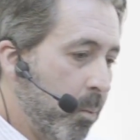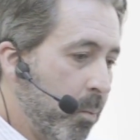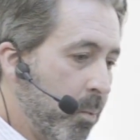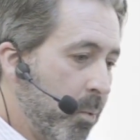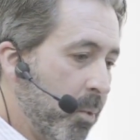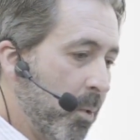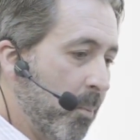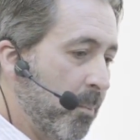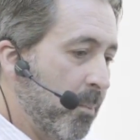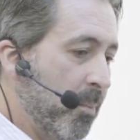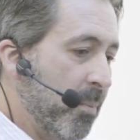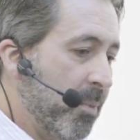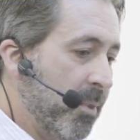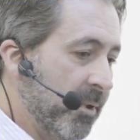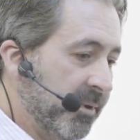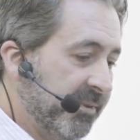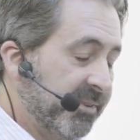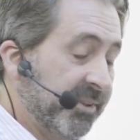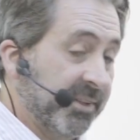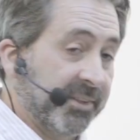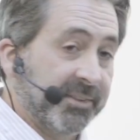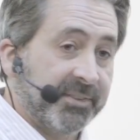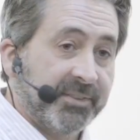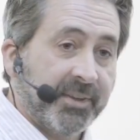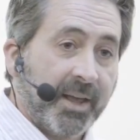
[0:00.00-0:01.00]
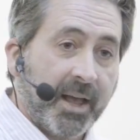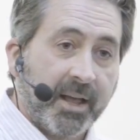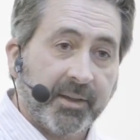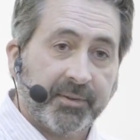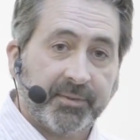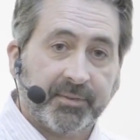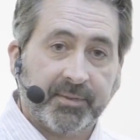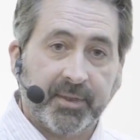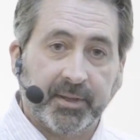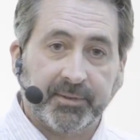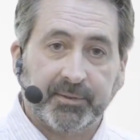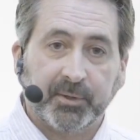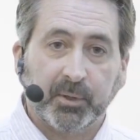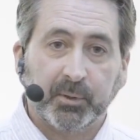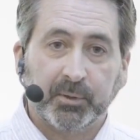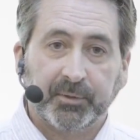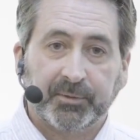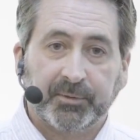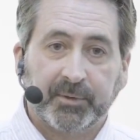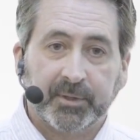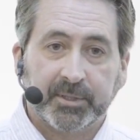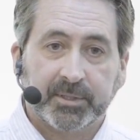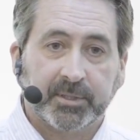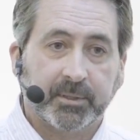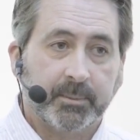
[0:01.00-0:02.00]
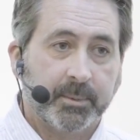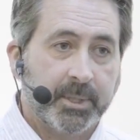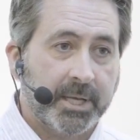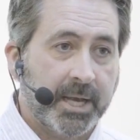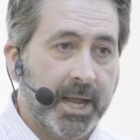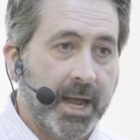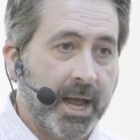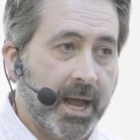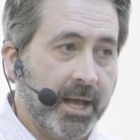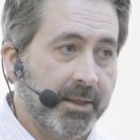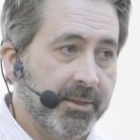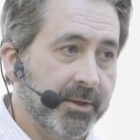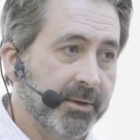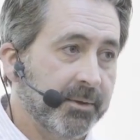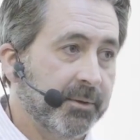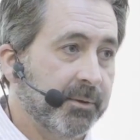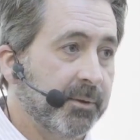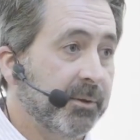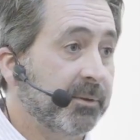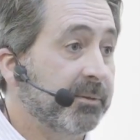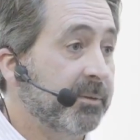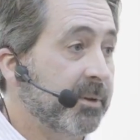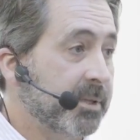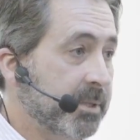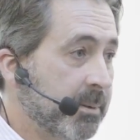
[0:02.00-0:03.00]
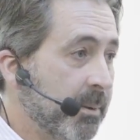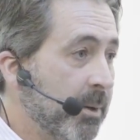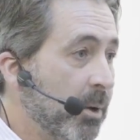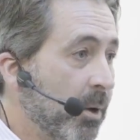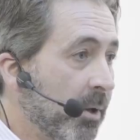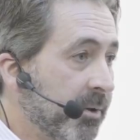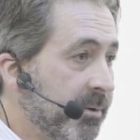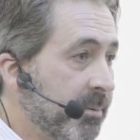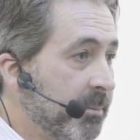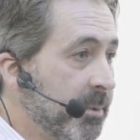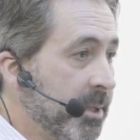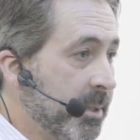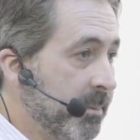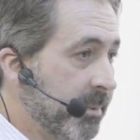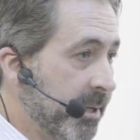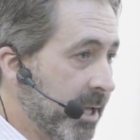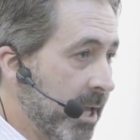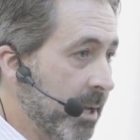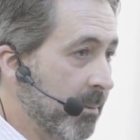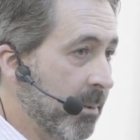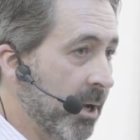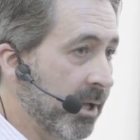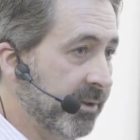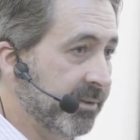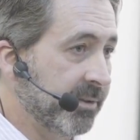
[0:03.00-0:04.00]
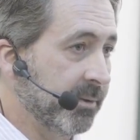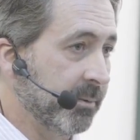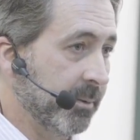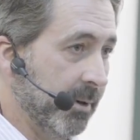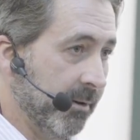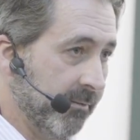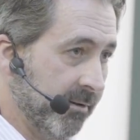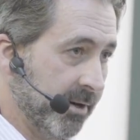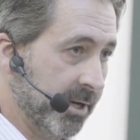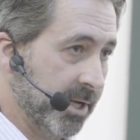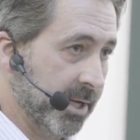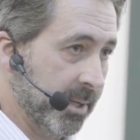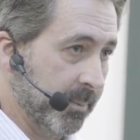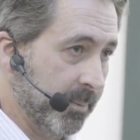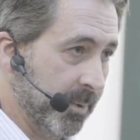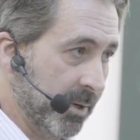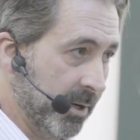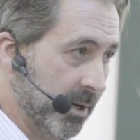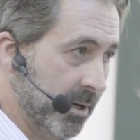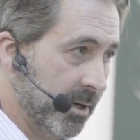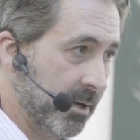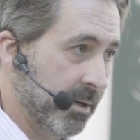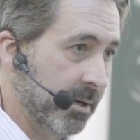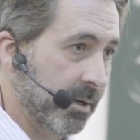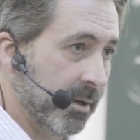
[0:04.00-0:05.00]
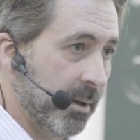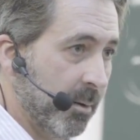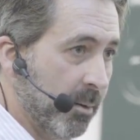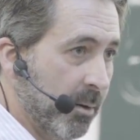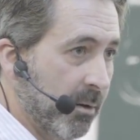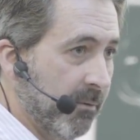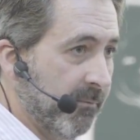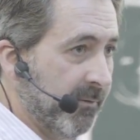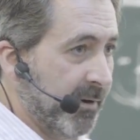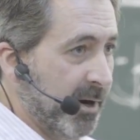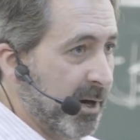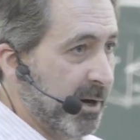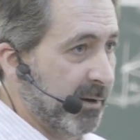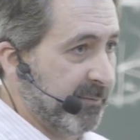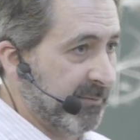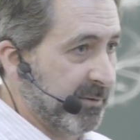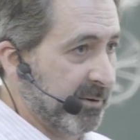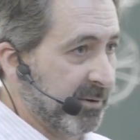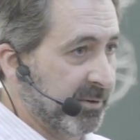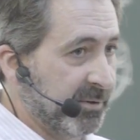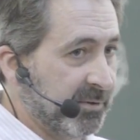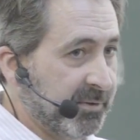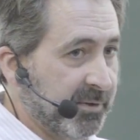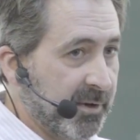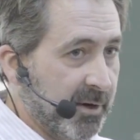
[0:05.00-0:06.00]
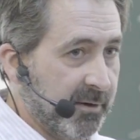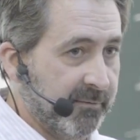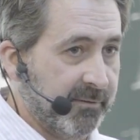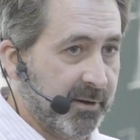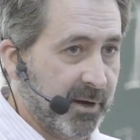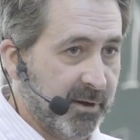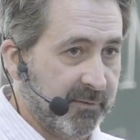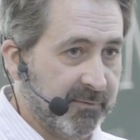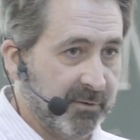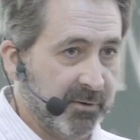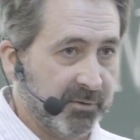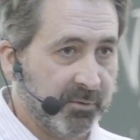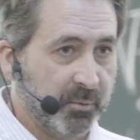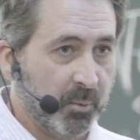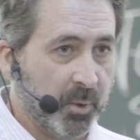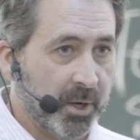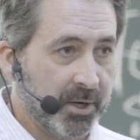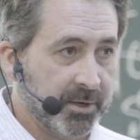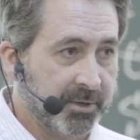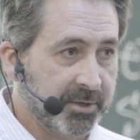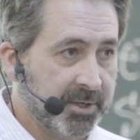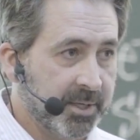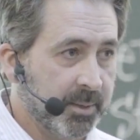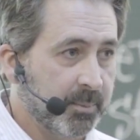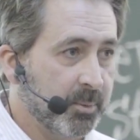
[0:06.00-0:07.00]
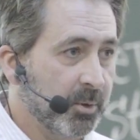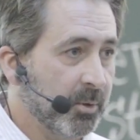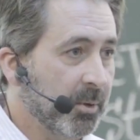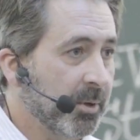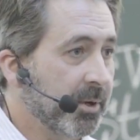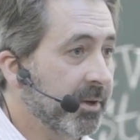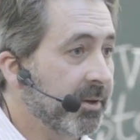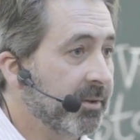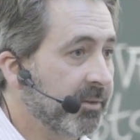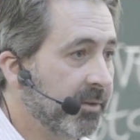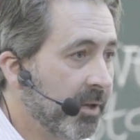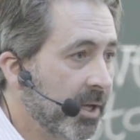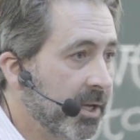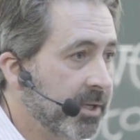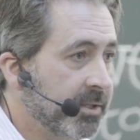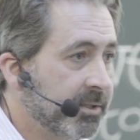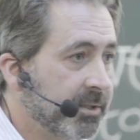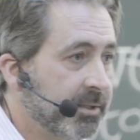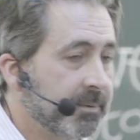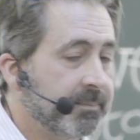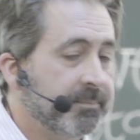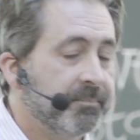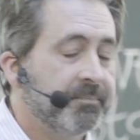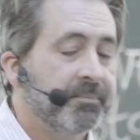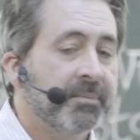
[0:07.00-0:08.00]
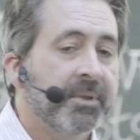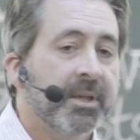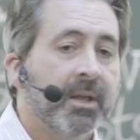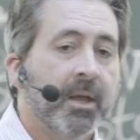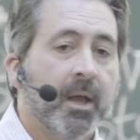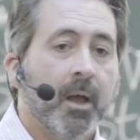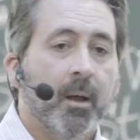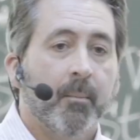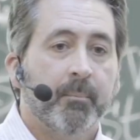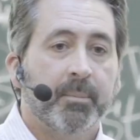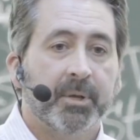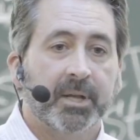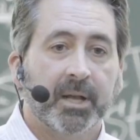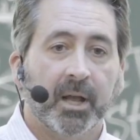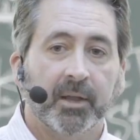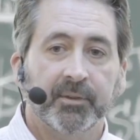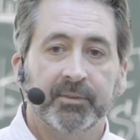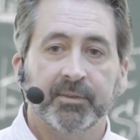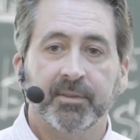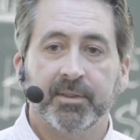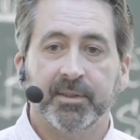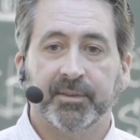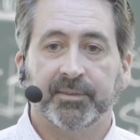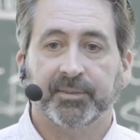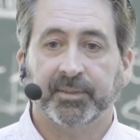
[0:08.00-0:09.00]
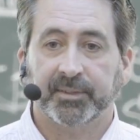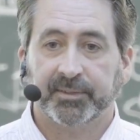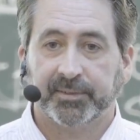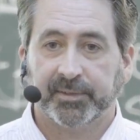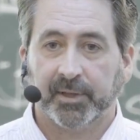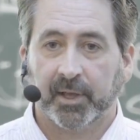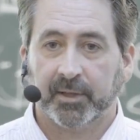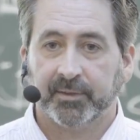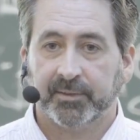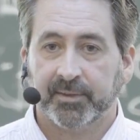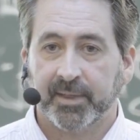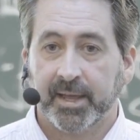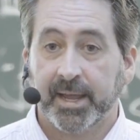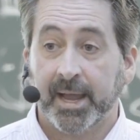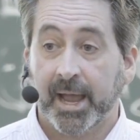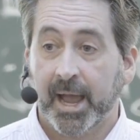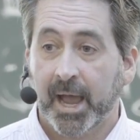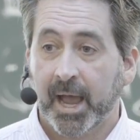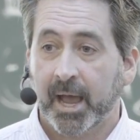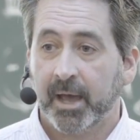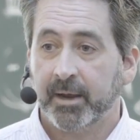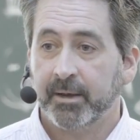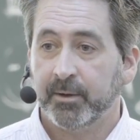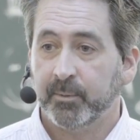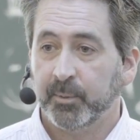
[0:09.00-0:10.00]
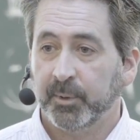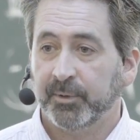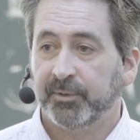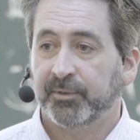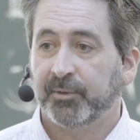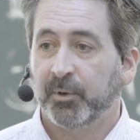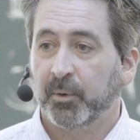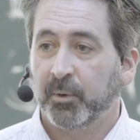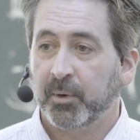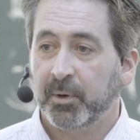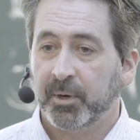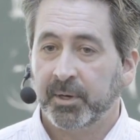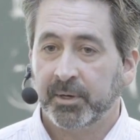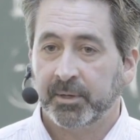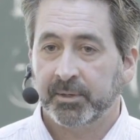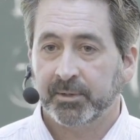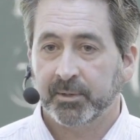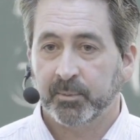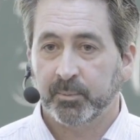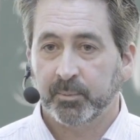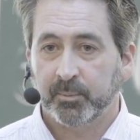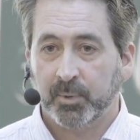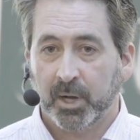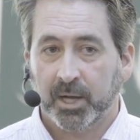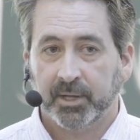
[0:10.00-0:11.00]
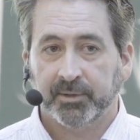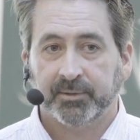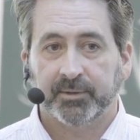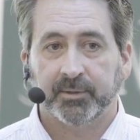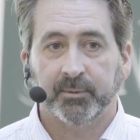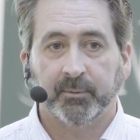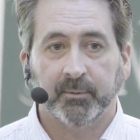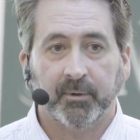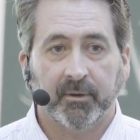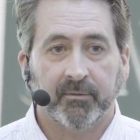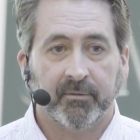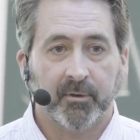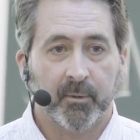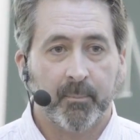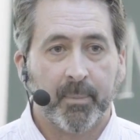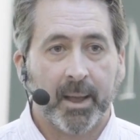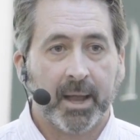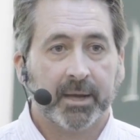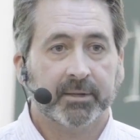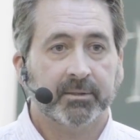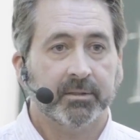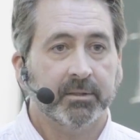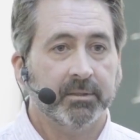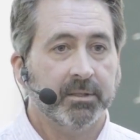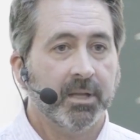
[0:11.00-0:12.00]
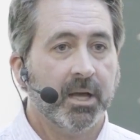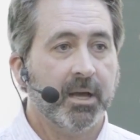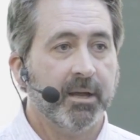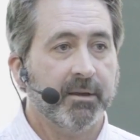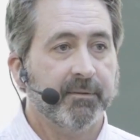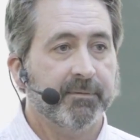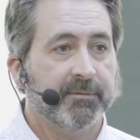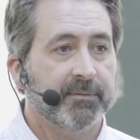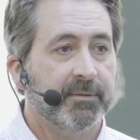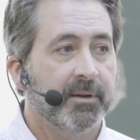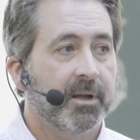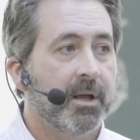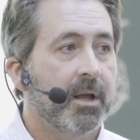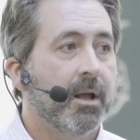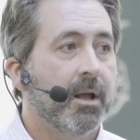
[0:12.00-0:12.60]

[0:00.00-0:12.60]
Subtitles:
the success that those fishermen had, those fishermen ultimately became Hudson Riverkeeper. They were our very first Waterkeeper organization. Because of the success they had at restoring the Hudson River back to life,